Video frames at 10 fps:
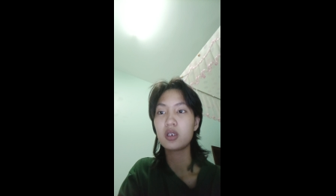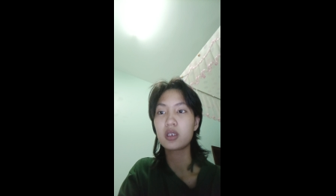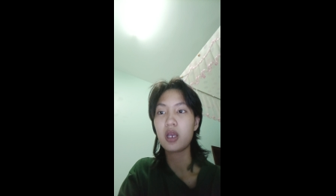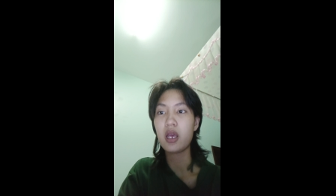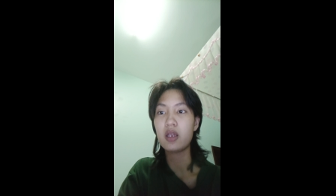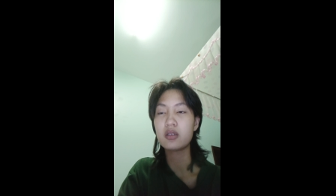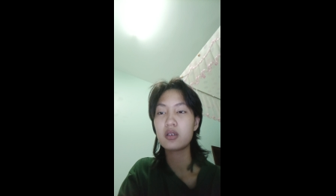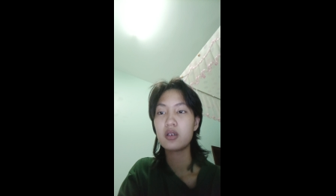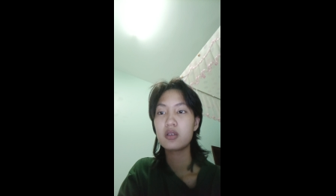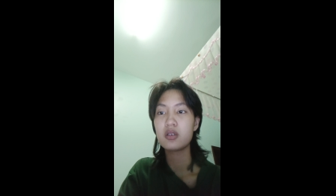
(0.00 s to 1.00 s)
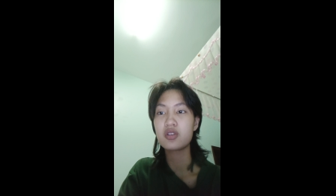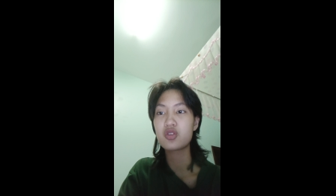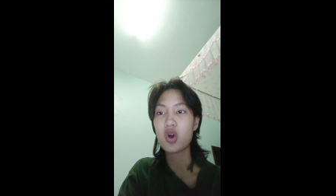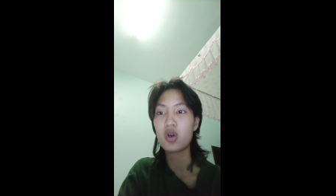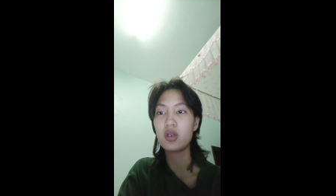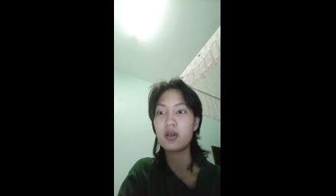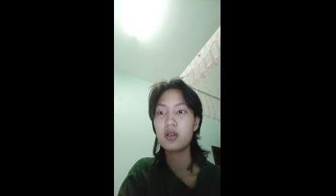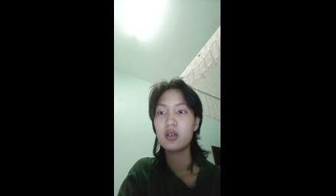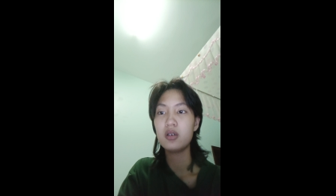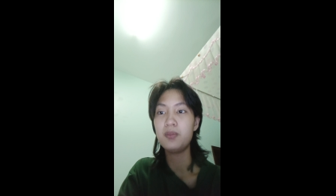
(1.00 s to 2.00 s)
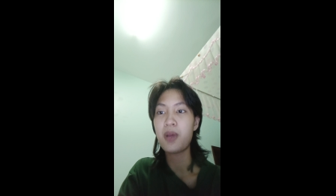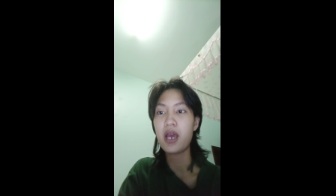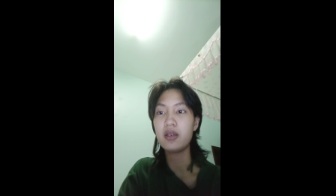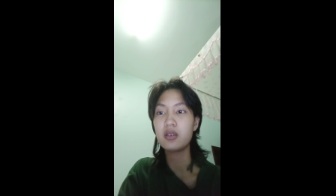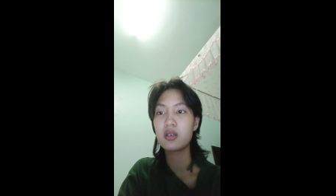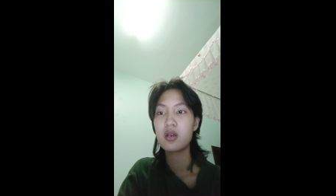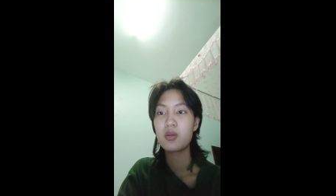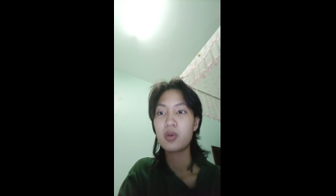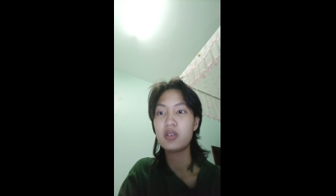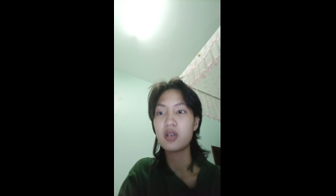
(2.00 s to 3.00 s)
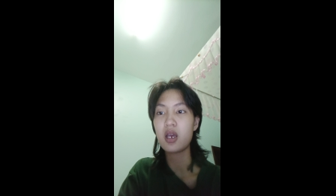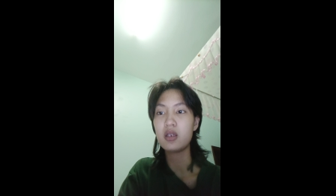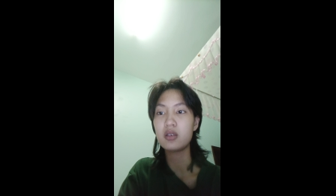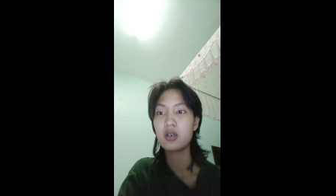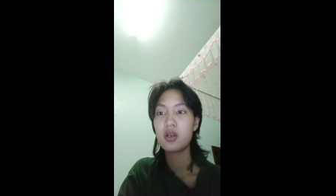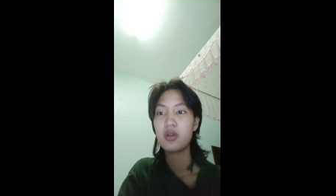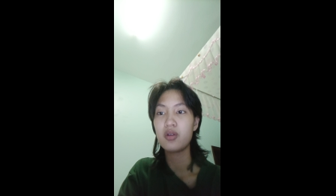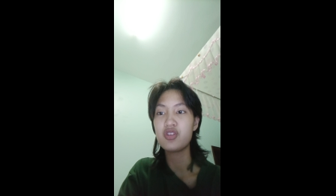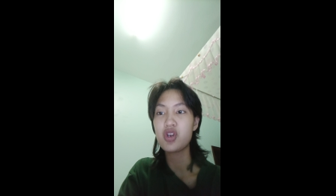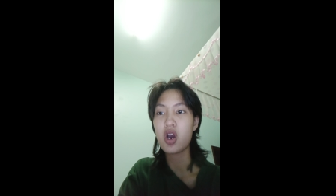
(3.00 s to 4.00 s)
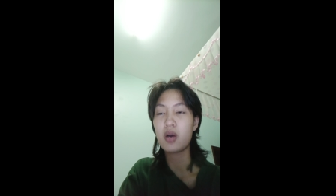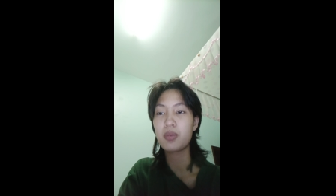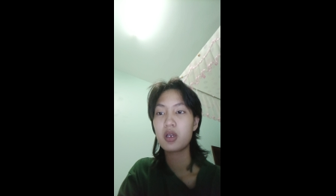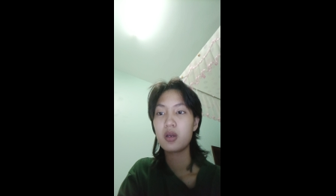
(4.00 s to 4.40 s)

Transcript: A cat Destroy A pen Pretend Your job